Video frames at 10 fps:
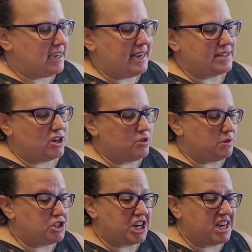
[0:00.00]
It's good
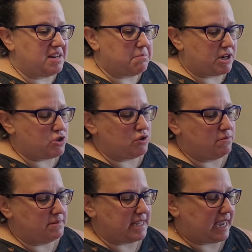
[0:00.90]
with chicken and
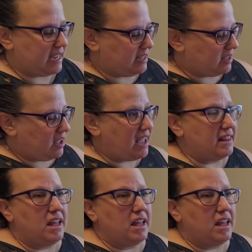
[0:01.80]
mushrooms. Like I